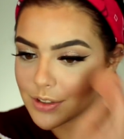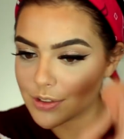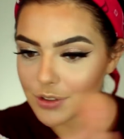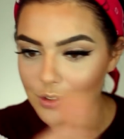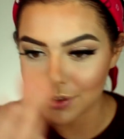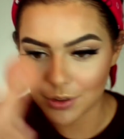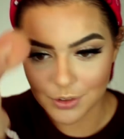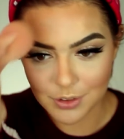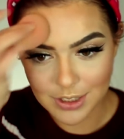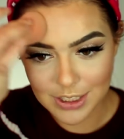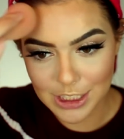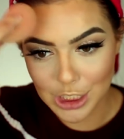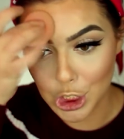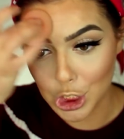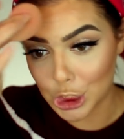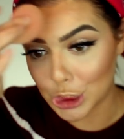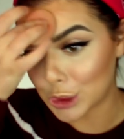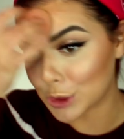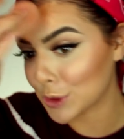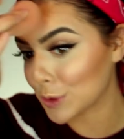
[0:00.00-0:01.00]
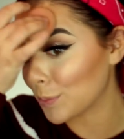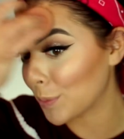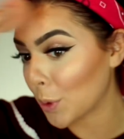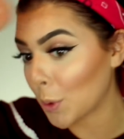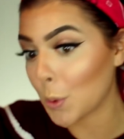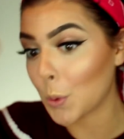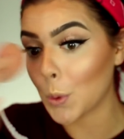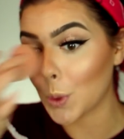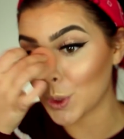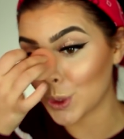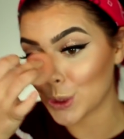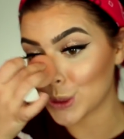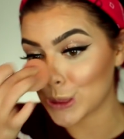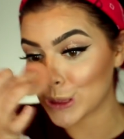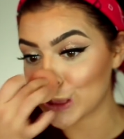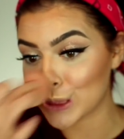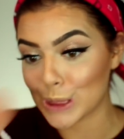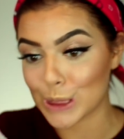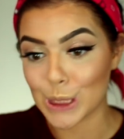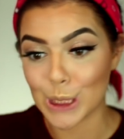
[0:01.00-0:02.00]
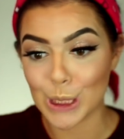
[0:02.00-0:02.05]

so you don't see all those pores.